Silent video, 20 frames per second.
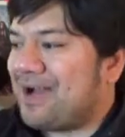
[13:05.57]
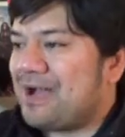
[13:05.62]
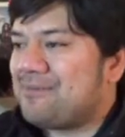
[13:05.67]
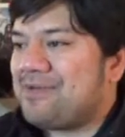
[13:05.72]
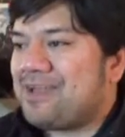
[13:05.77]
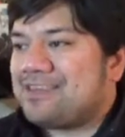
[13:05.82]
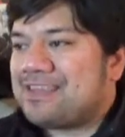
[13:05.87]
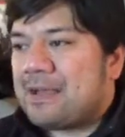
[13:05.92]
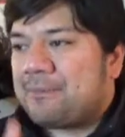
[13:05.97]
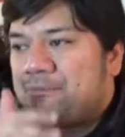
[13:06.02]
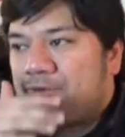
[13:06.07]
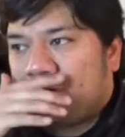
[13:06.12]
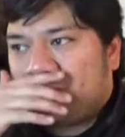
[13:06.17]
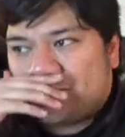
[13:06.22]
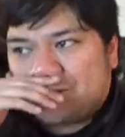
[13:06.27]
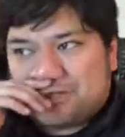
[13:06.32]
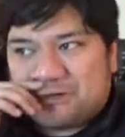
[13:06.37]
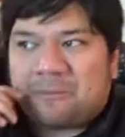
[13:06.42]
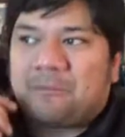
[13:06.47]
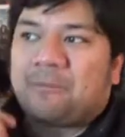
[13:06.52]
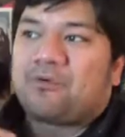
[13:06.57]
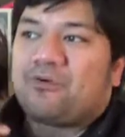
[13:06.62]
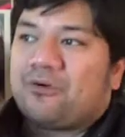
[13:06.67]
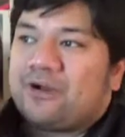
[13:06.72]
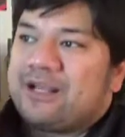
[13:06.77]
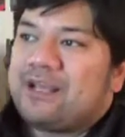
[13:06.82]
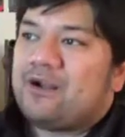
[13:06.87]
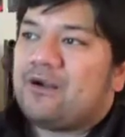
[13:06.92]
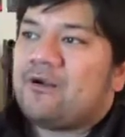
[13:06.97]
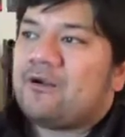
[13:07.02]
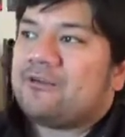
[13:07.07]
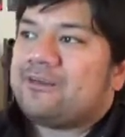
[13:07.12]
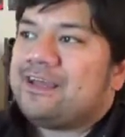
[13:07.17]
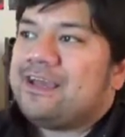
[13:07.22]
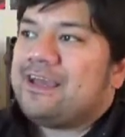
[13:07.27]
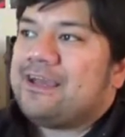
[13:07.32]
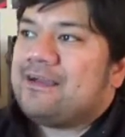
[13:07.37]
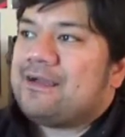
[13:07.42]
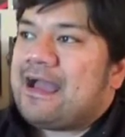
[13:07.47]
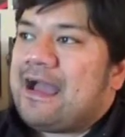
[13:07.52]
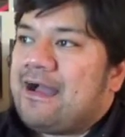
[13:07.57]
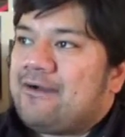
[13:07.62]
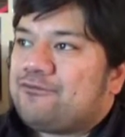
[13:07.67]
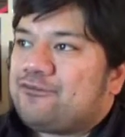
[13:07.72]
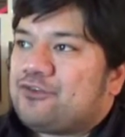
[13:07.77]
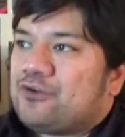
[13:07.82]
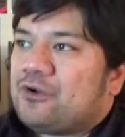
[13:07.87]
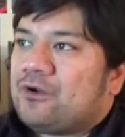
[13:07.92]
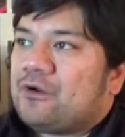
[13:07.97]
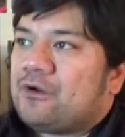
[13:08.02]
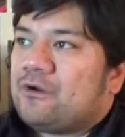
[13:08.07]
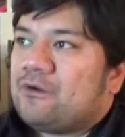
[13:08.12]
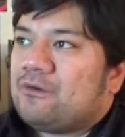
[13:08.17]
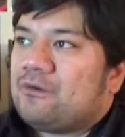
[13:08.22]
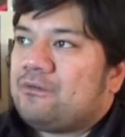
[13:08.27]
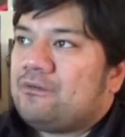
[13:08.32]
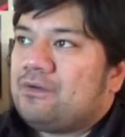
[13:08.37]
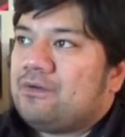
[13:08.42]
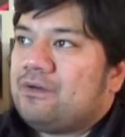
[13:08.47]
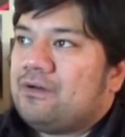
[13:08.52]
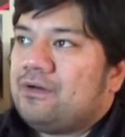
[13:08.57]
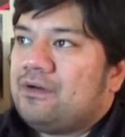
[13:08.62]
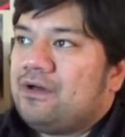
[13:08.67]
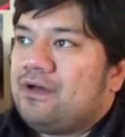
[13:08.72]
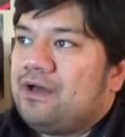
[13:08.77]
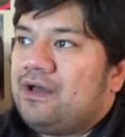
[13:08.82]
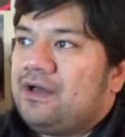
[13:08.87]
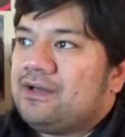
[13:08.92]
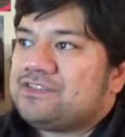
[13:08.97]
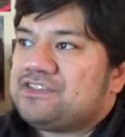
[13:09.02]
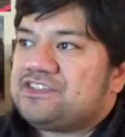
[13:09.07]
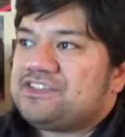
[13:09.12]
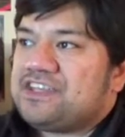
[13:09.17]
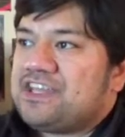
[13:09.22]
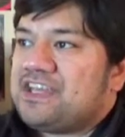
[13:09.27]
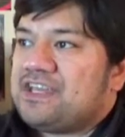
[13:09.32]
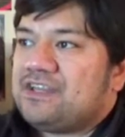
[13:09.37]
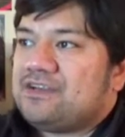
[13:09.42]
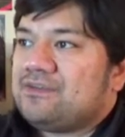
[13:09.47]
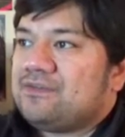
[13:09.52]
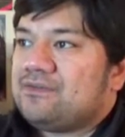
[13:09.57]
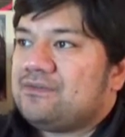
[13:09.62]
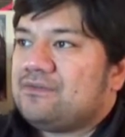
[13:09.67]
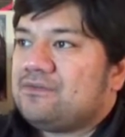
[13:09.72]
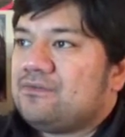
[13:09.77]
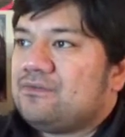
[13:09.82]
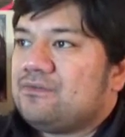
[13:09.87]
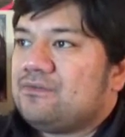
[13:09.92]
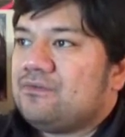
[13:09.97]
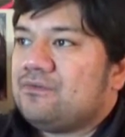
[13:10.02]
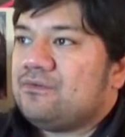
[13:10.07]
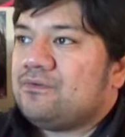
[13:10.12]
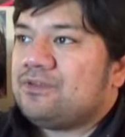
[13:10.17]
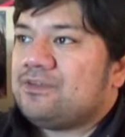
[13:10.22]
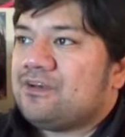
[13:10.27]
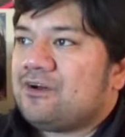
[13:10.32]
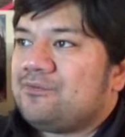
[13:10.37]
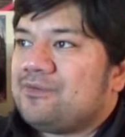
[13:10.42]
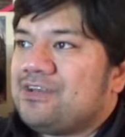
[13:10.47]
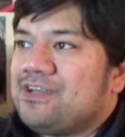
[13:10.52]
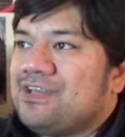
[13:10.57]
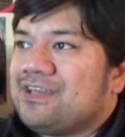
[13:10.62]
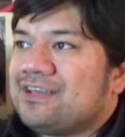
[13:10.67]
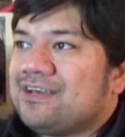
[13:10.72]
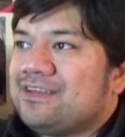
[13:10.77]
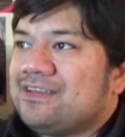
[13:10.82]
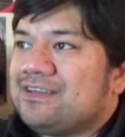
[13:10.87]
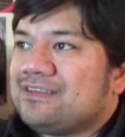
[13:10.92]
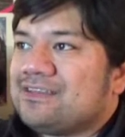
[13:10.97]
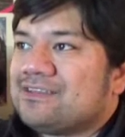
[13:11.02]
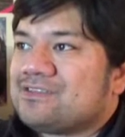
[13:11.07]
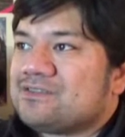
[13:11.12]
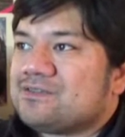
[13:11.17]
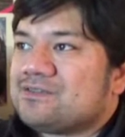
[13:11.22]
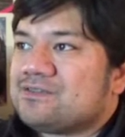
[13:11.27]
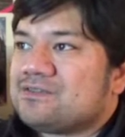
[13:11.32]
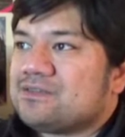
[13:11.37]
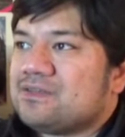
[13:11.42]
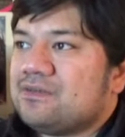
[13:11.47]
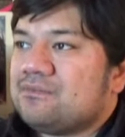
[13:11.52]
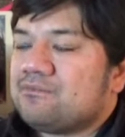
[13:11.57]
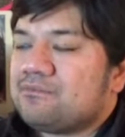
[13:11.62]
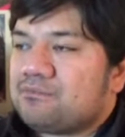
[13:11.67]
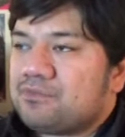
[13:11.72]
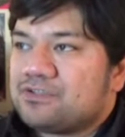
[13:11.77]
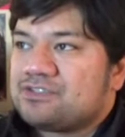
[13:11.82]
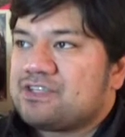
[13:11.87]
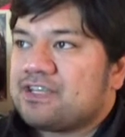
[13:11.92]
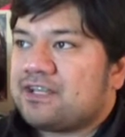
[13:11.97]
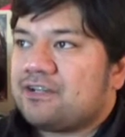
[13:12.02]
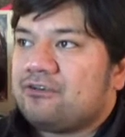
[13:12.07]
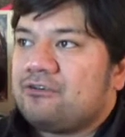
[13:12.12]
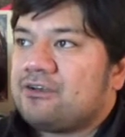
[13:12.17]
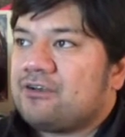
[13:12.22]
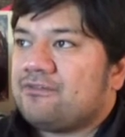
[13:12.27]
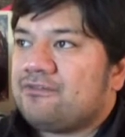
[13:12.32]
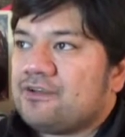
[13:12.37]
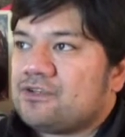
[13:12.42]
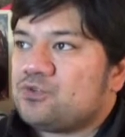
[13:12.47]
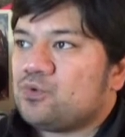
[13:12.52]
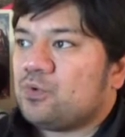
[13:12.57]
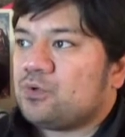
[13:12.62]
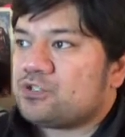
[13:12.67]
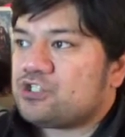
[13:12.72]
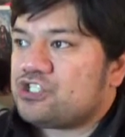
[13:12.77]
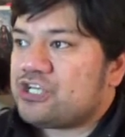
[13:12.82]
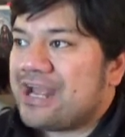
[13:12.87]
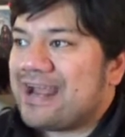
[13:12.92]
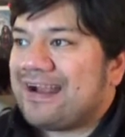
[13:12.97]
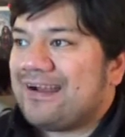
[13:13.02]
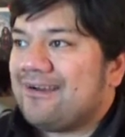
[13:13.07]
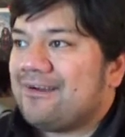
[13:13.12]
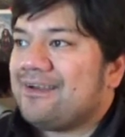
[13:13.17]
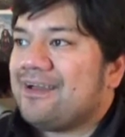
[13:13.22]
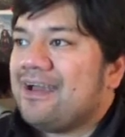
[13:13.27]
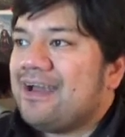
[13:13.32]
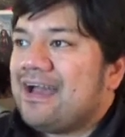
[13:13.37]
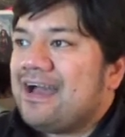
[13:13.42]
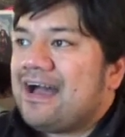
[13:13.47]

I made that prediction pretty early after a scene with Dominika that this particular individual shared